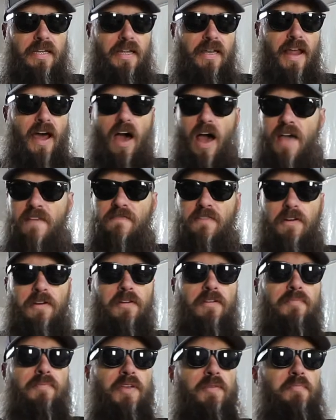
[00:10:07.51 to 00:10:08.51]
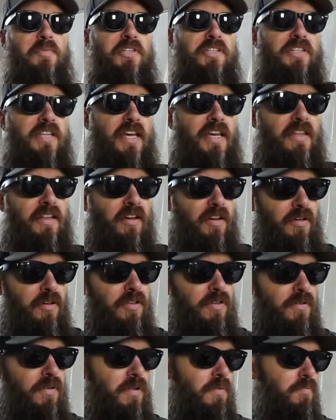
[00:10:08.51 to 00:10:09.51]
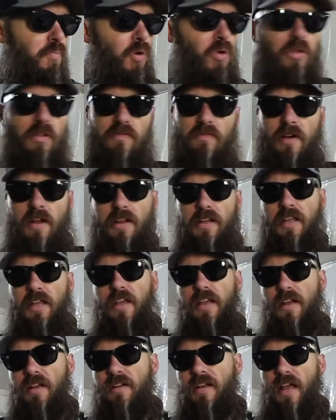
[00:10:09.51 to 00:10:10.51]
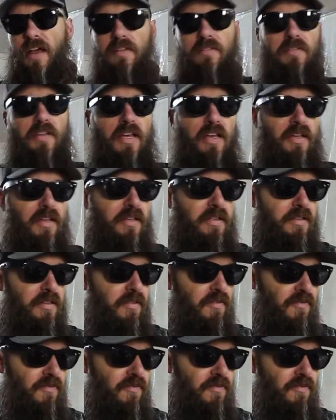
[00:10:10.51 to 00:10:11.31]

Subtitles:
Now, I've heard people say that, oh, you can pull a running gear down the